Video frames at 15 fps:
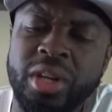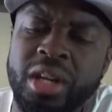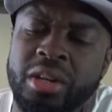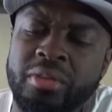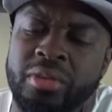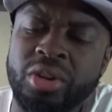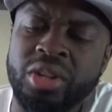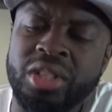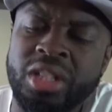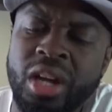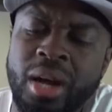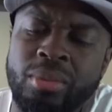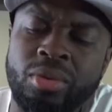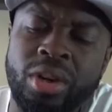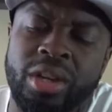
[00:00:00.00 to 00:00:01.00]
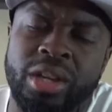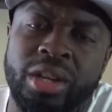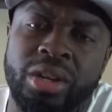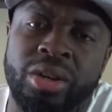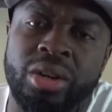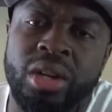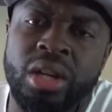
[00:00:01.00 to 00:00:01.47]
Now at the very top right
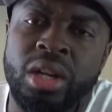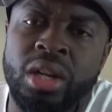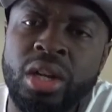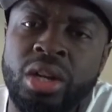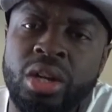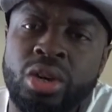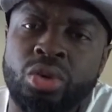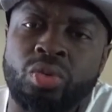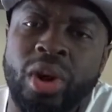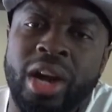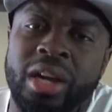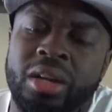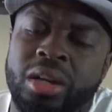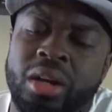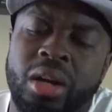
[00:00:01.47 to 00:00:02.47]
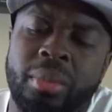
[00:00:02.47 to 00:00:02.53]
here, right